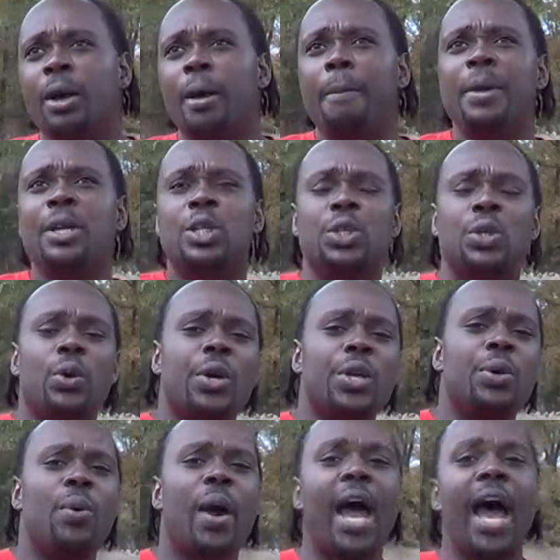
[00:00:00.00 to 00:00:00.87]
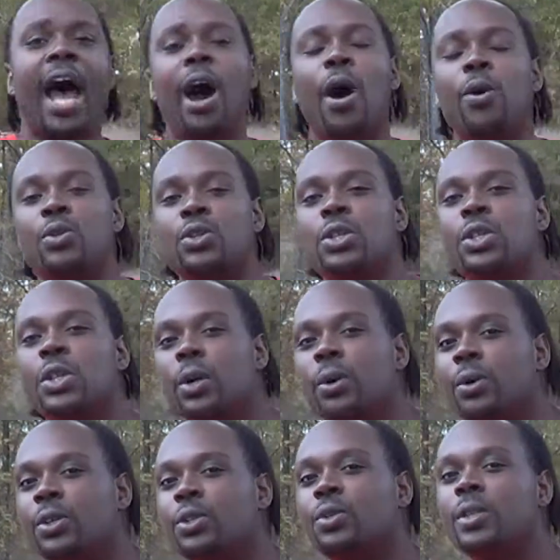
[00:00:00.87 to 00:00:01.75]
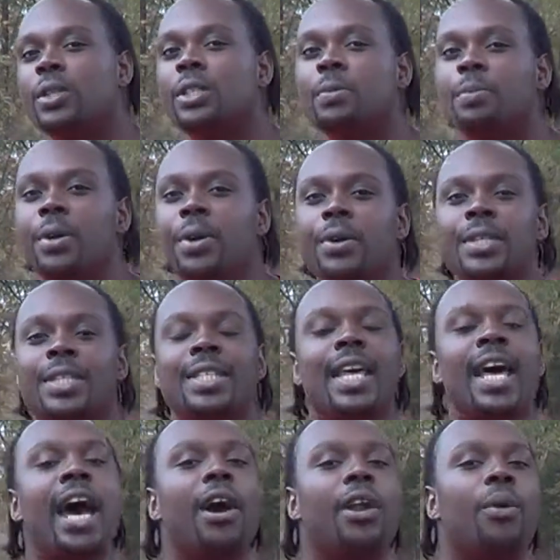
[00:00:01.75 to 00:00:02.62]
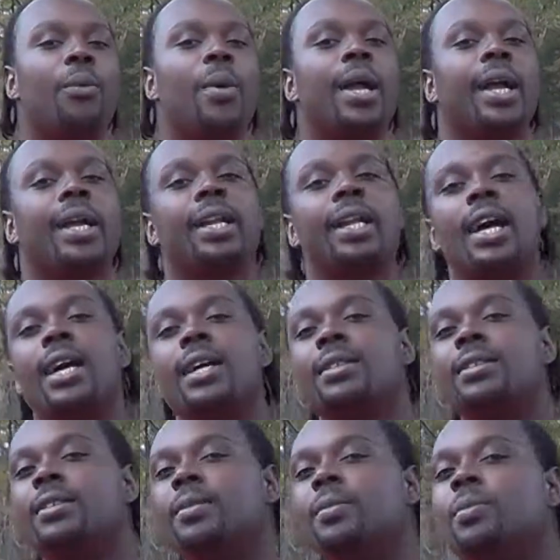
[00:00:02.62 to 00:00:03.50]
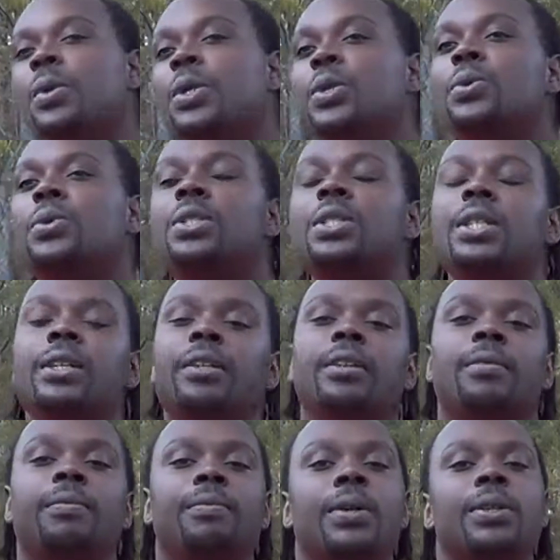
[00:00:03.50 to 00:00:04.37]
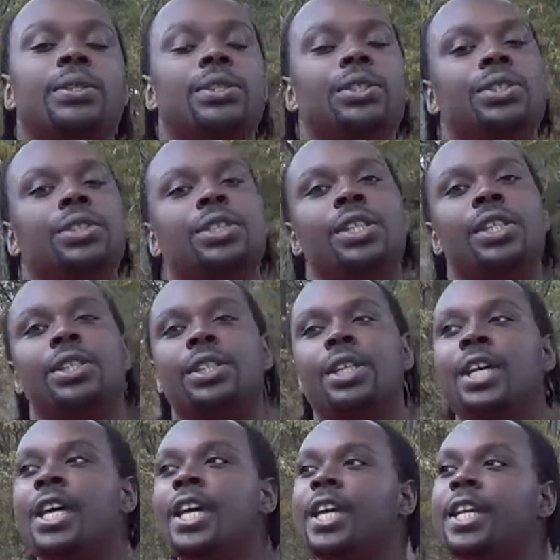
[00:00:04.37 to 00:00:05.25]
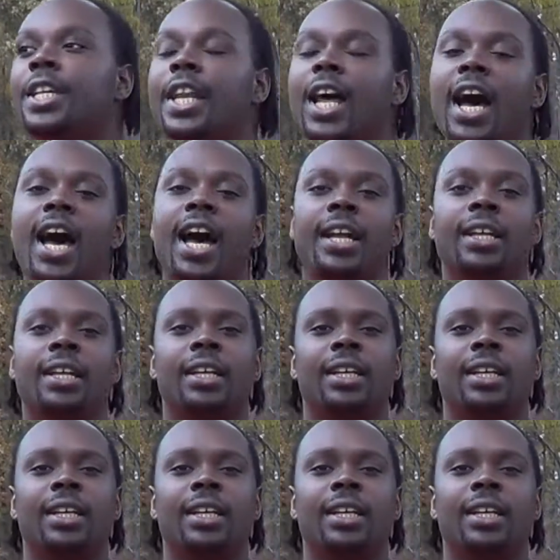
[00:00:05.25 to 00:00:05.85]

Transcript: be showing you how to know the tree spirits and how to recognize them when you see them versus just not.